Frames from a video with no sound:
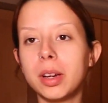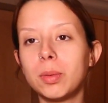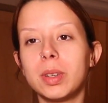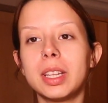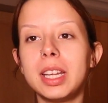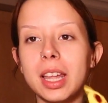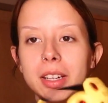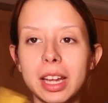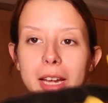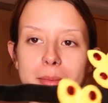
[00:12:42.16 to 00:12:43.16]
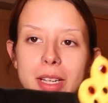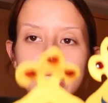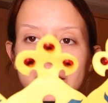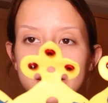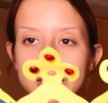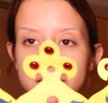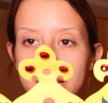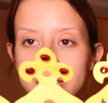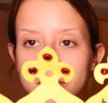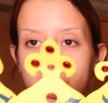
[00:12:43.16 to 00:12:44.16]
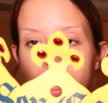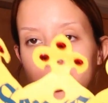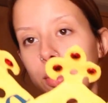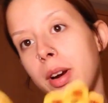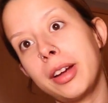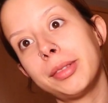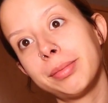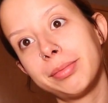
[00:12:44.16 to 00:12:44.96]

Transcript: won one of the other games and got this sex god crown.